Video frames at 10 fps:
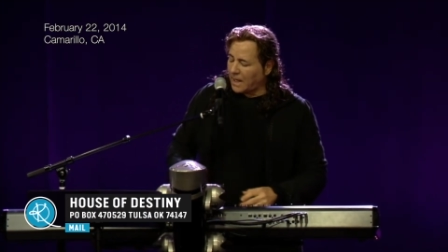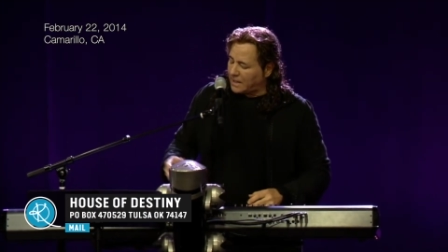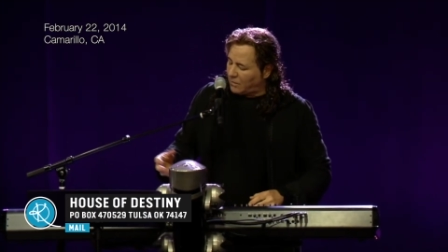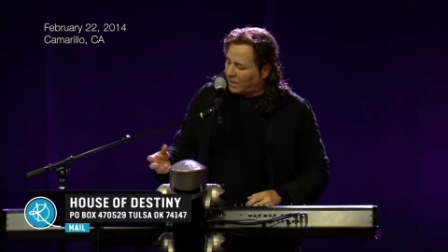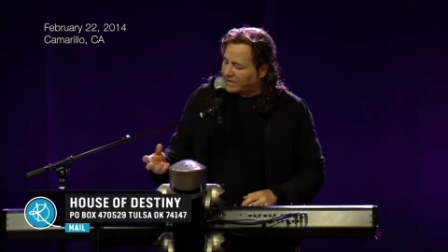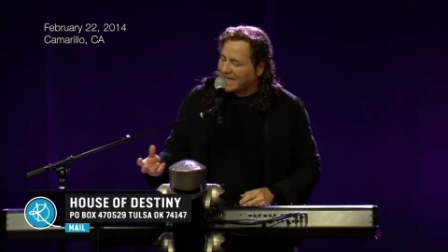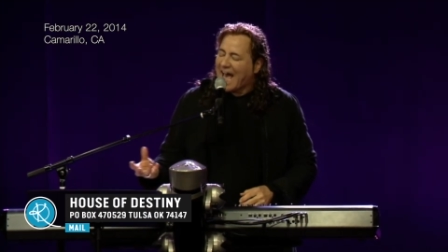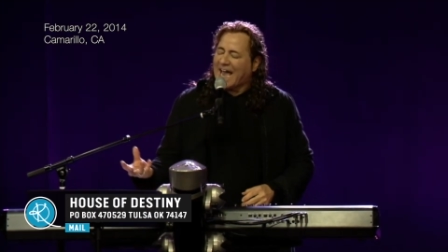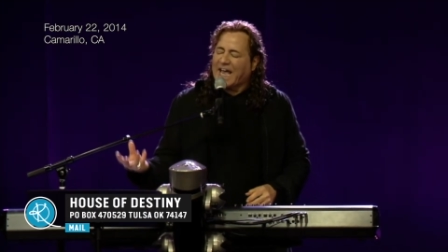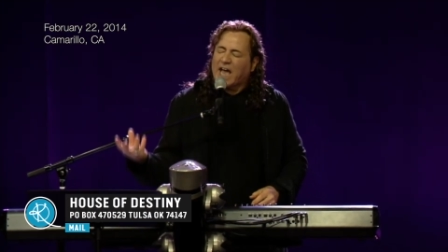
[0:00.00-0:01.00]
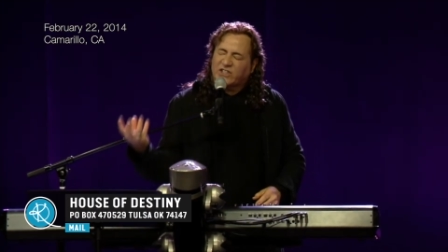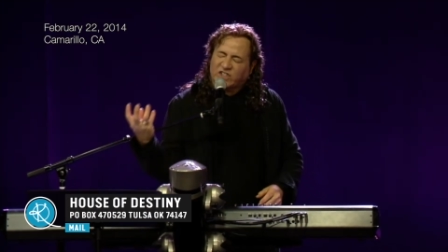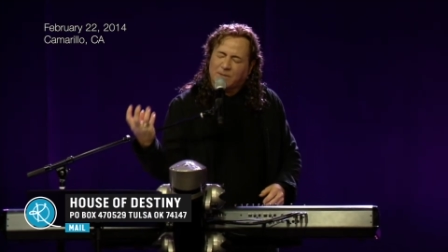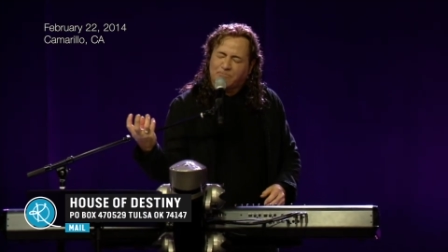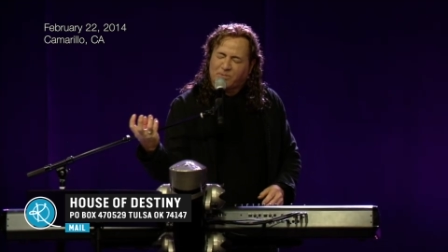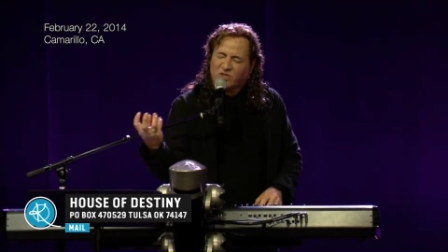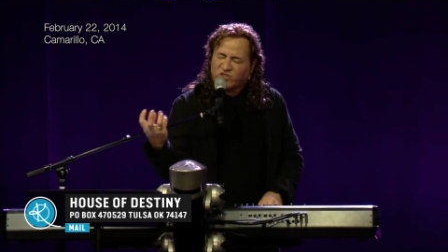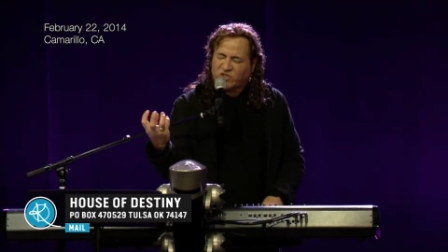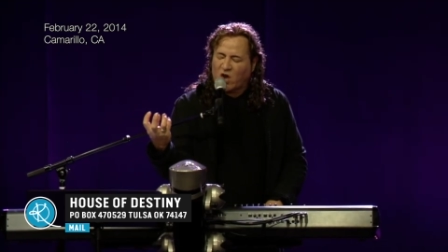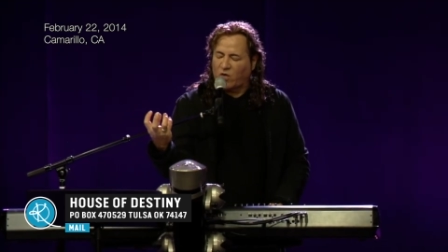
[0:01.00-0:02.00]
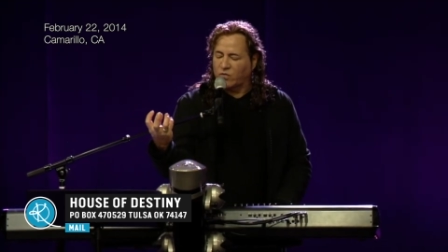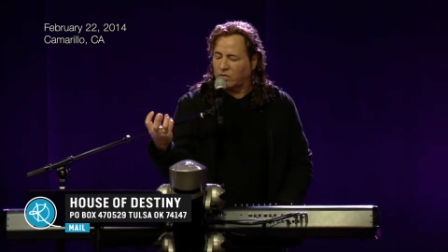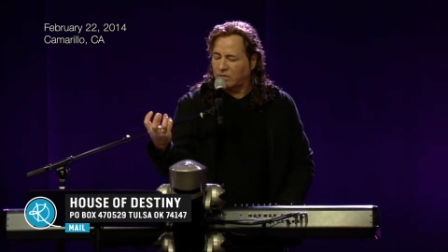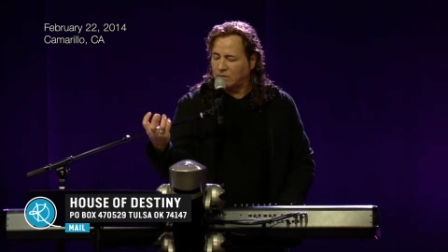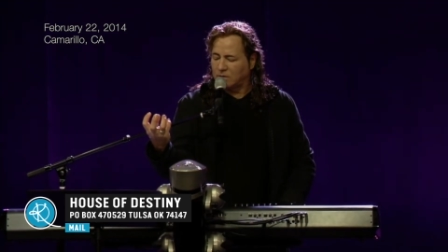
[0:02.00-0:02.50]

And he will take a simple stone,